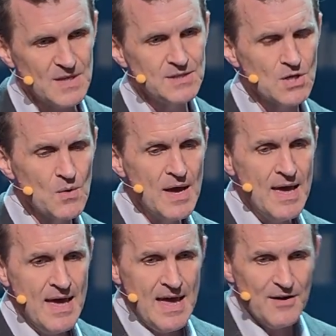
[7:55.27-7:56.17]
So
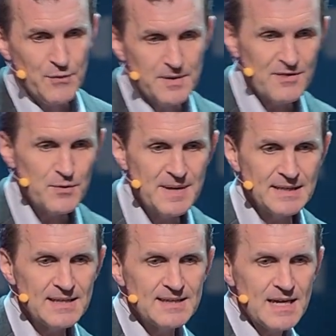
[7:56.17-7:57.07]
if we
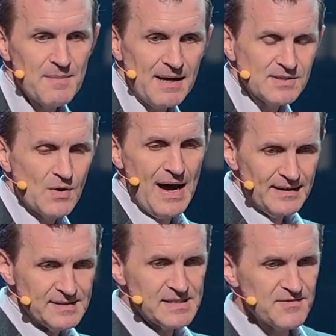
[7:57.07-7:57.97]
begin to think about, so how
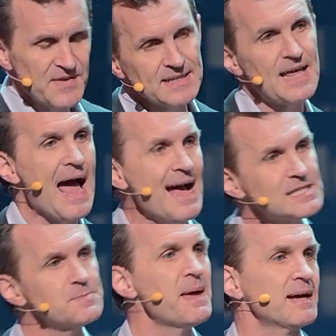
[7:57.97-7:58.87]
does this affect the
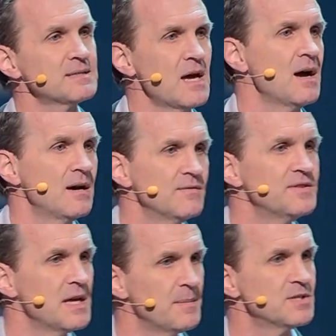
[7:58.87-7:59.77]
aspects of
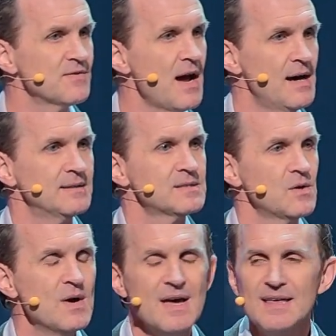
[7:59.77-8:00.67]
the image of God?
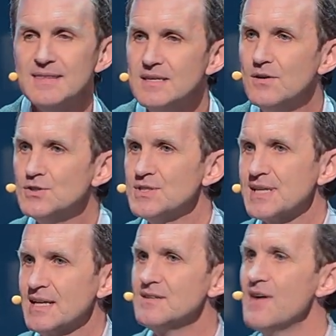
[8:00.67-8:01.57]
So theologians
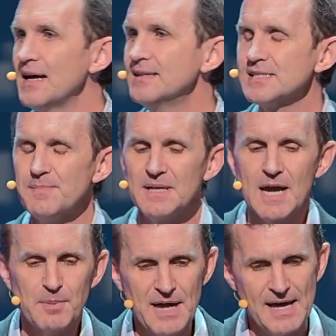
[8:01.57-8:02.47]
kind of divide this up in a
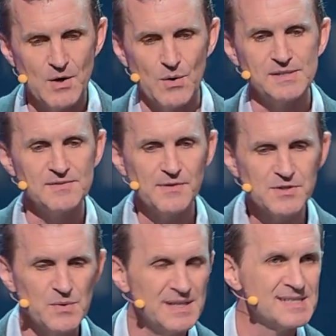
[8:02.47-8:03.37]
couple categories. The
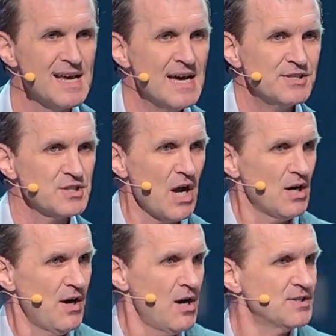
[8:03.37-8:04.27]
first one is just
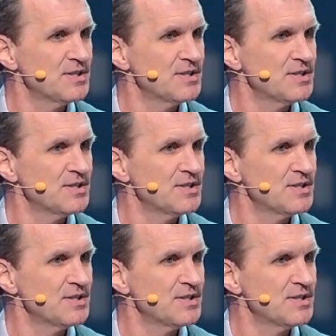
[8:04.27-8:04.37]
our